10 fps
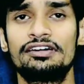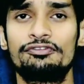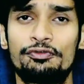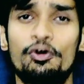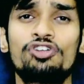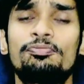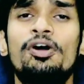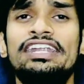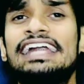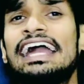Force
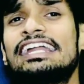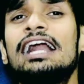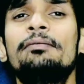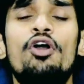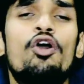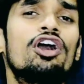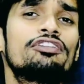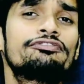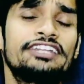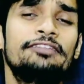body diagram or
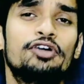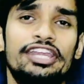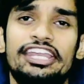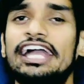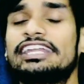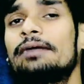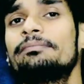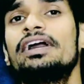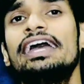free body diagram.